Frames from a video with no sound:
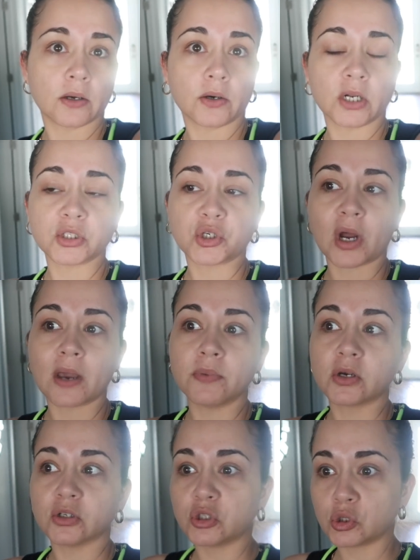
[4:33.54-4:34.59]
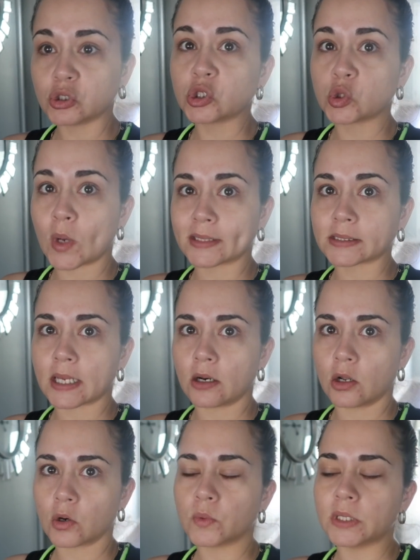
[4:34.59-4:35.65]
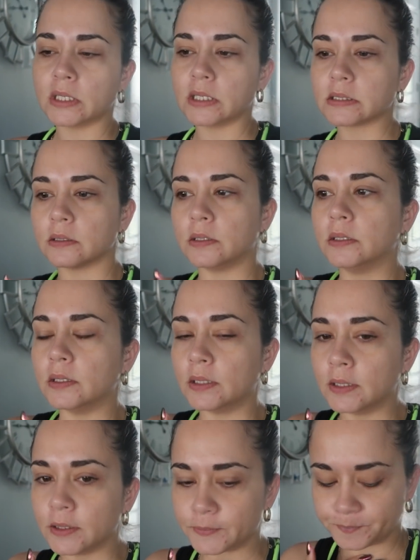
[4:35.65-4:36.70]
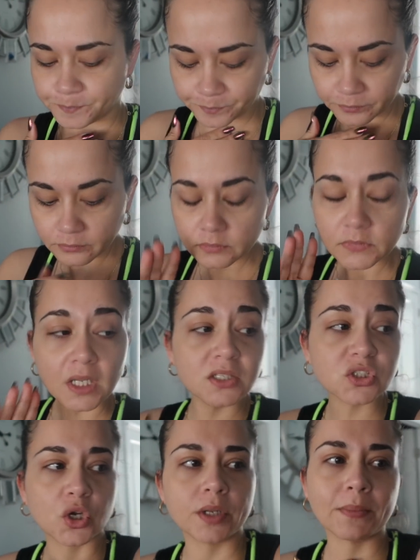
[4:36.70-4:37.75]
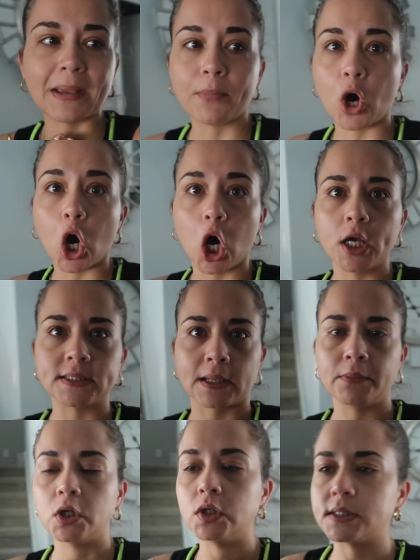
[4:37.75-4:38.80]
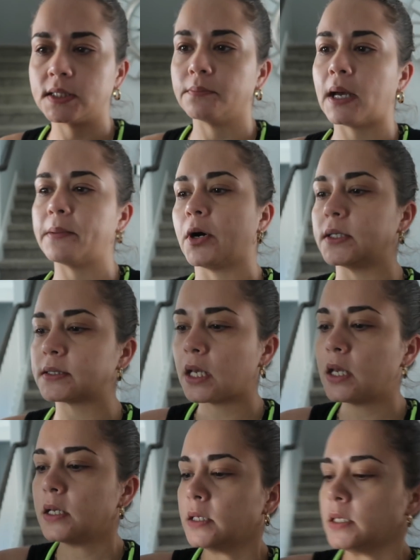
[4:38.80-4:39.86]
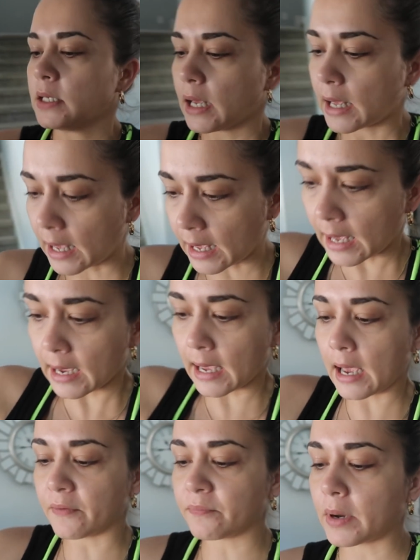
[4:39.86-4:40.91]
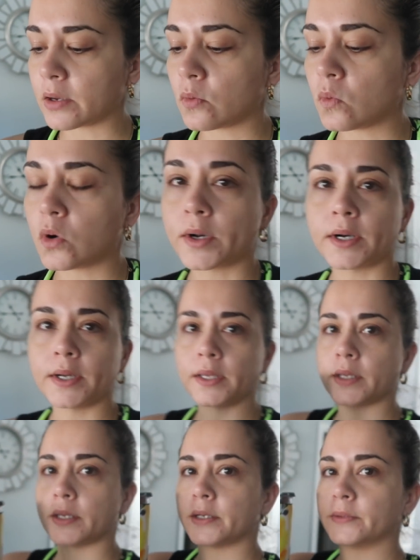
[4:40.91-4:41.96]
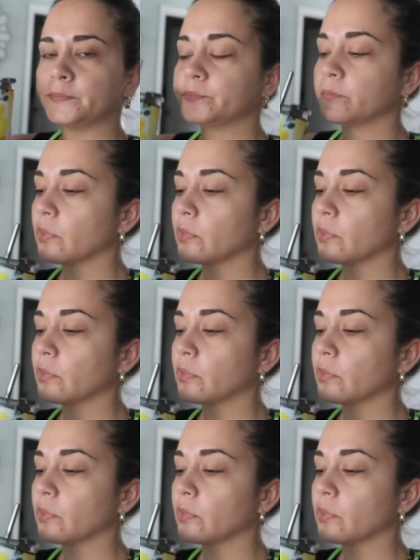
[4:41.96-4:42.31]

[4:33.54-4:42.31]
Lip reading: I'm gonna try because you sweat a lot with this. Sorry, my voice, I'm losing my voice. And I have my water here.